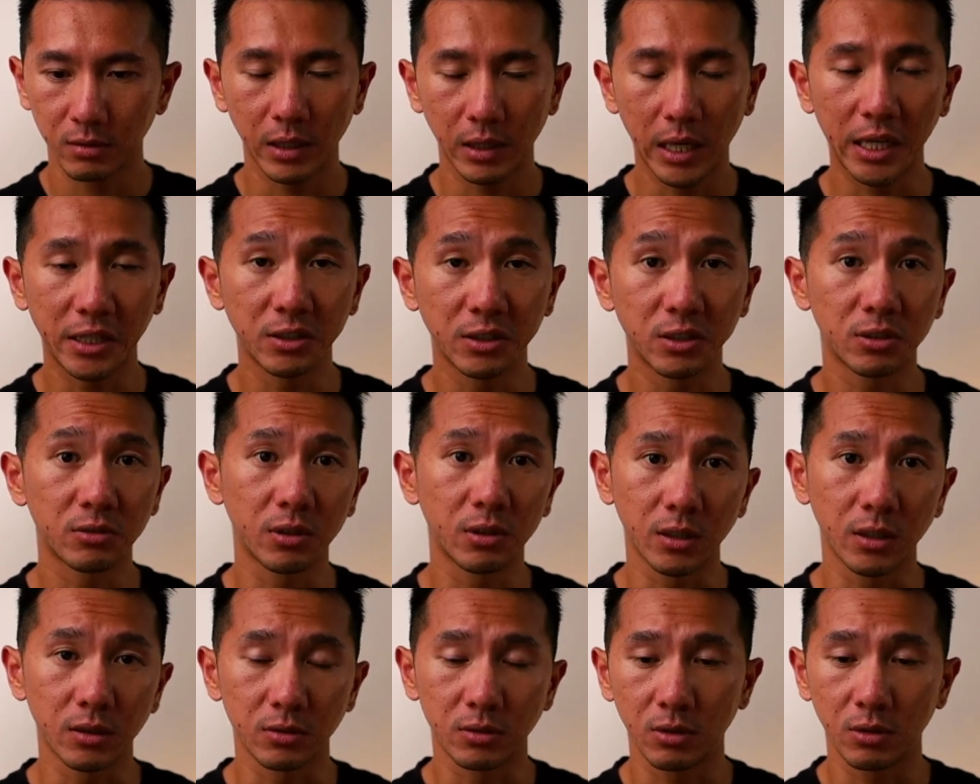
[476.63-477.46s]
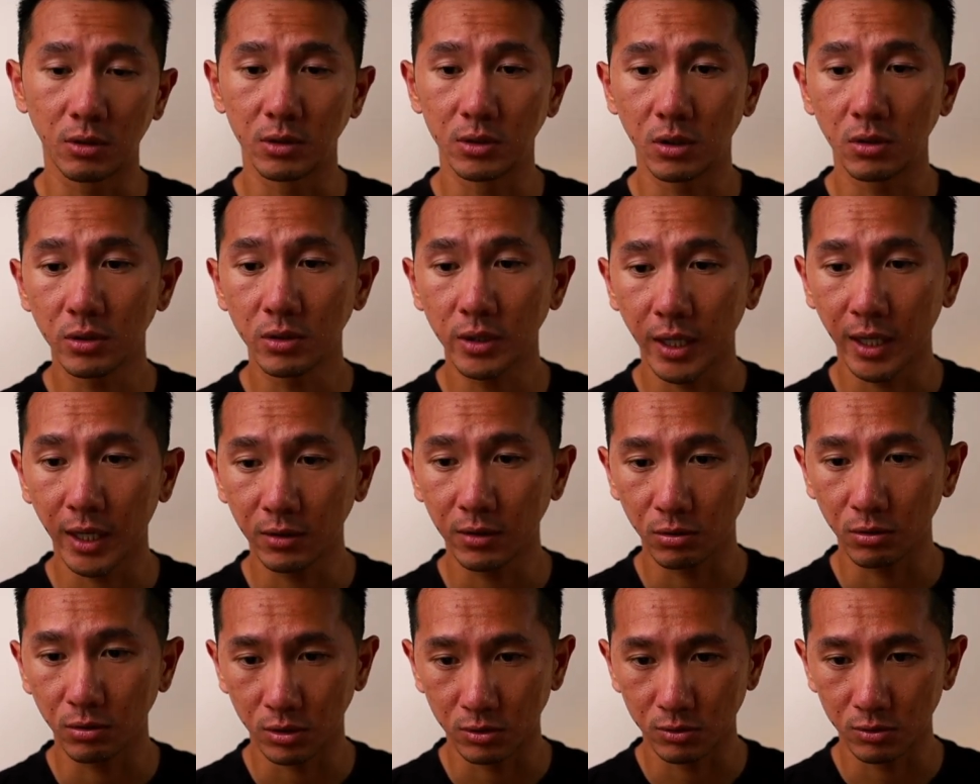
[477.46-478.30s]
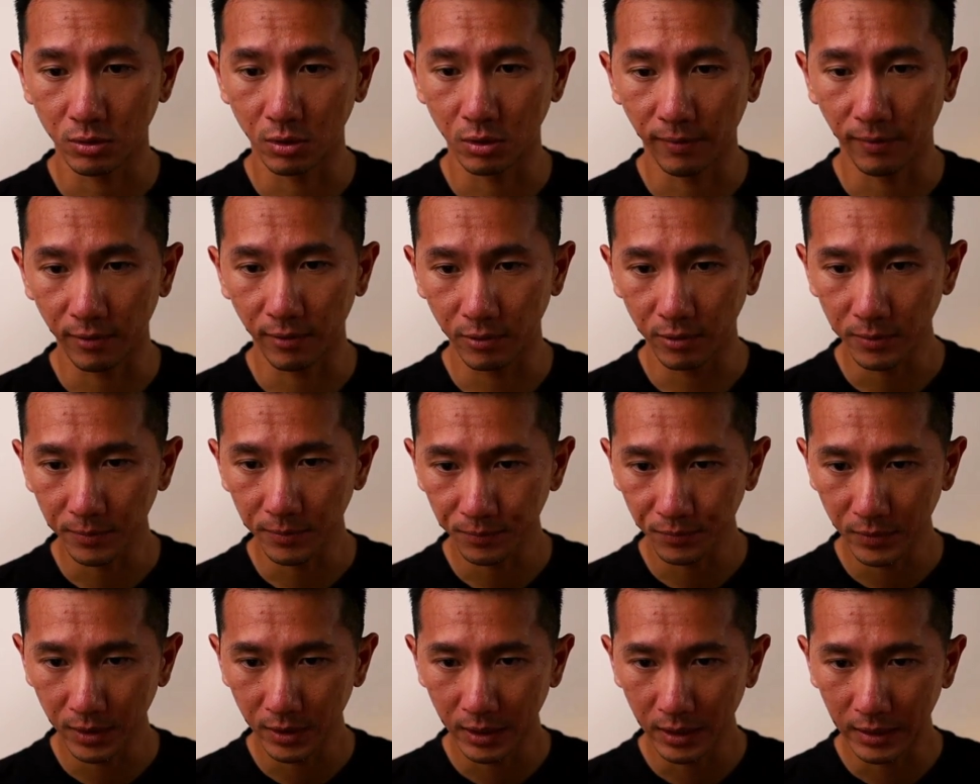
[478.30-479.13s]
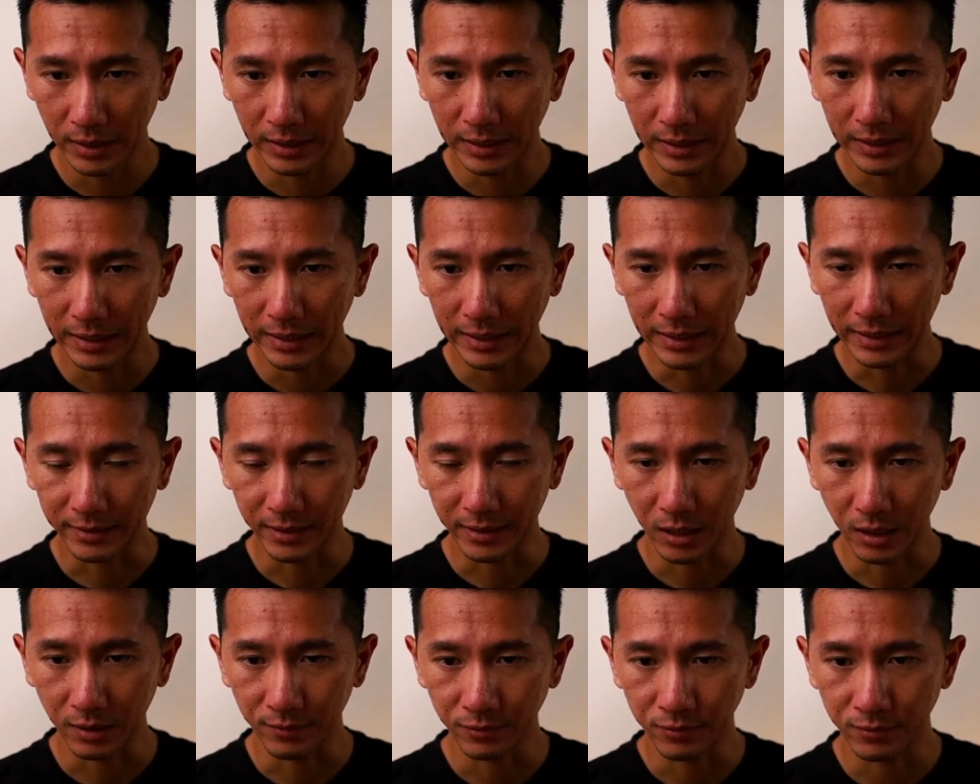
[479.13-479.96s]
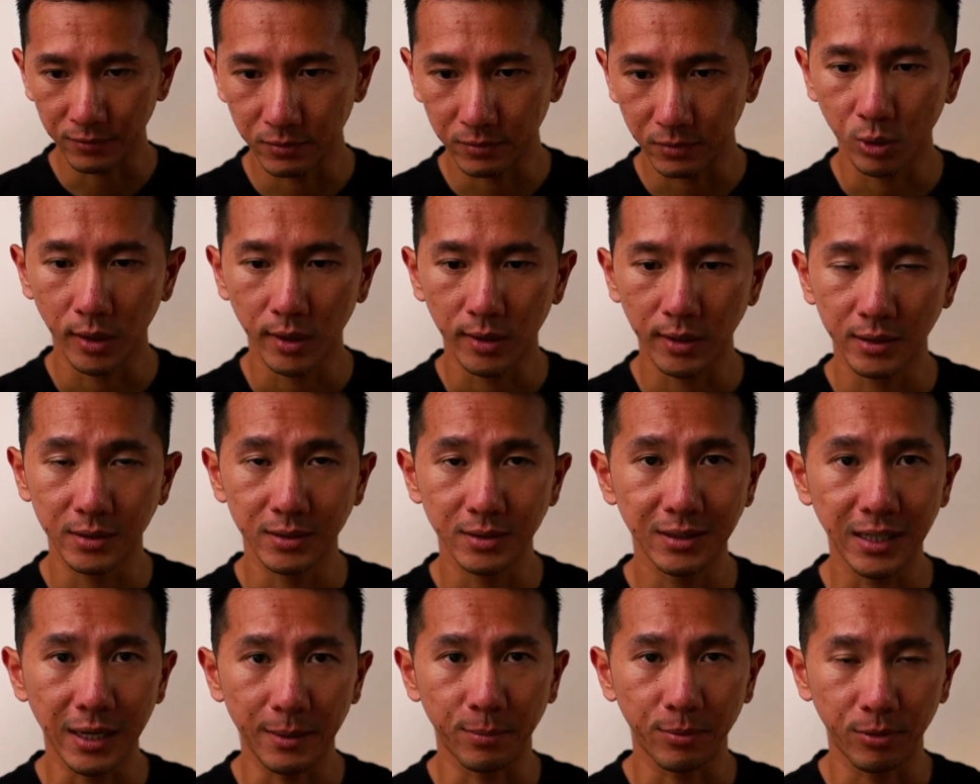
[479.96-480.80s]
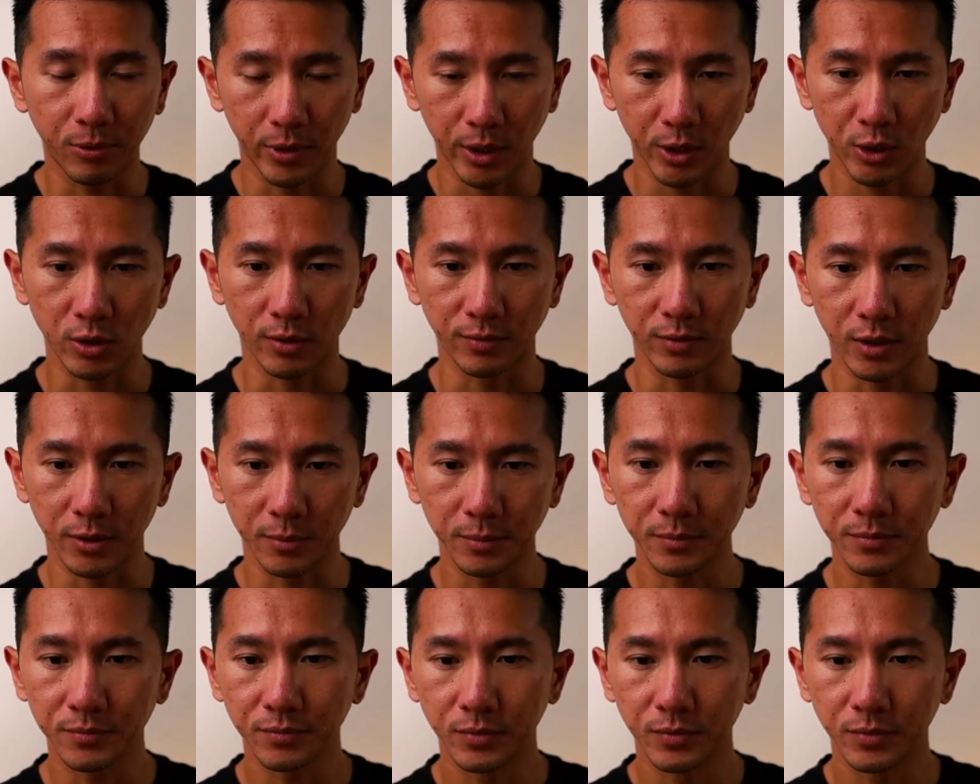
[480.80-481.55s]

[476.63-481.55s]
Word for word: eight screens, so it's okay to scroll through and kind of quickly step through each of them.